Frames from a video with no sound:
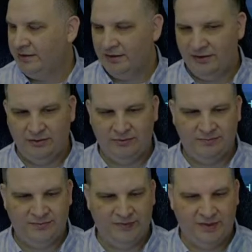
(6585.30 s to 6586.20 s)
oh
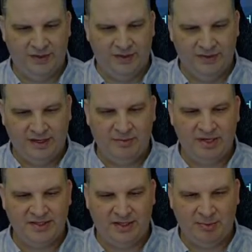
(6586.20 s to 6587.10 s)
did i
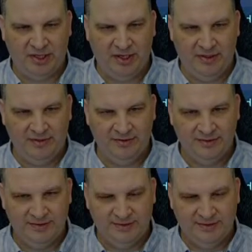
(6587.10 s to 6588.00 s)
mess it up again
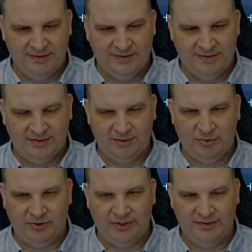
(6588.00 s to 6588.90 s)
oh
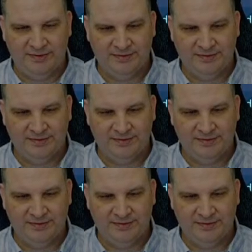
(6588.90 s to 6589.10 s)
boy